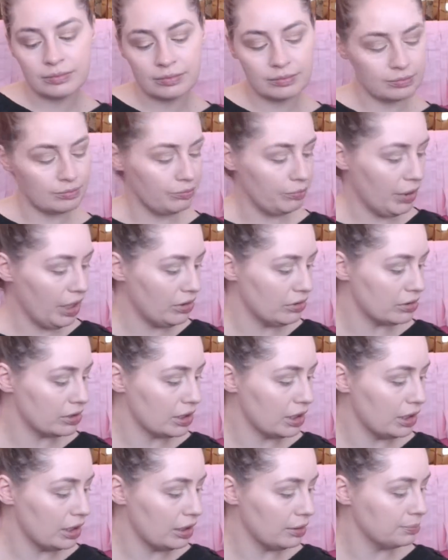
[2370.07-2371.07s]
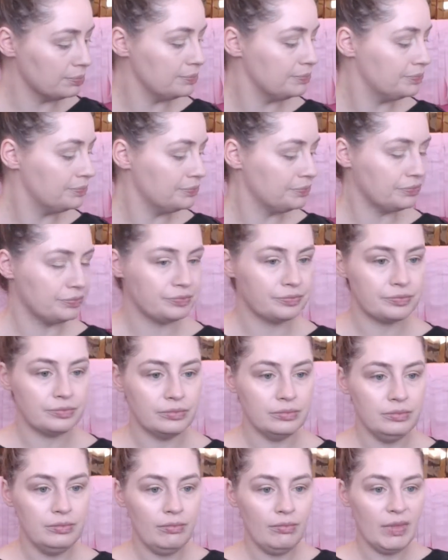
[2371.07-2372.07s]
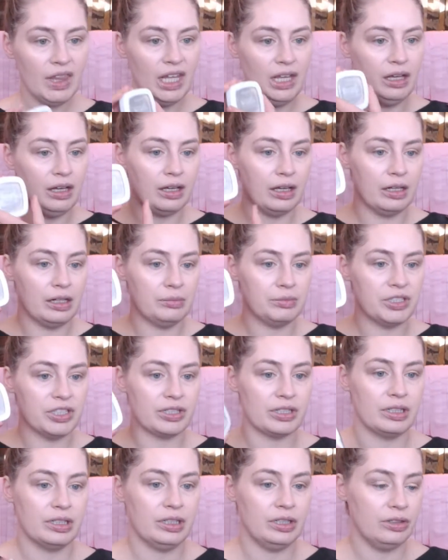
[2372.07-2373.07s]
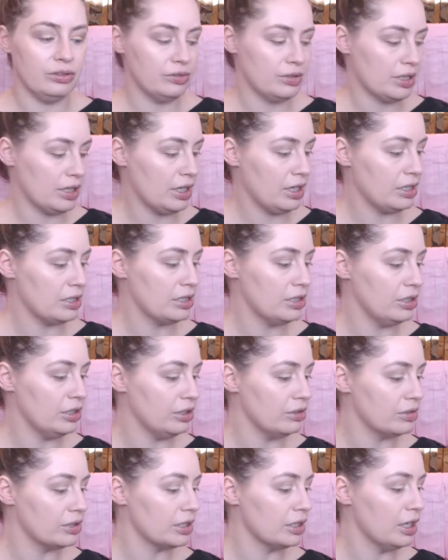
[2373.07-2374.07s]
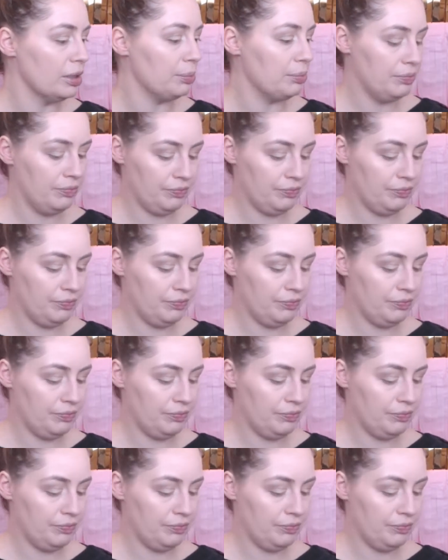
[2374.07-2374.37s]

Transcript: Powder time. Again, I'm just going to use this to use it up.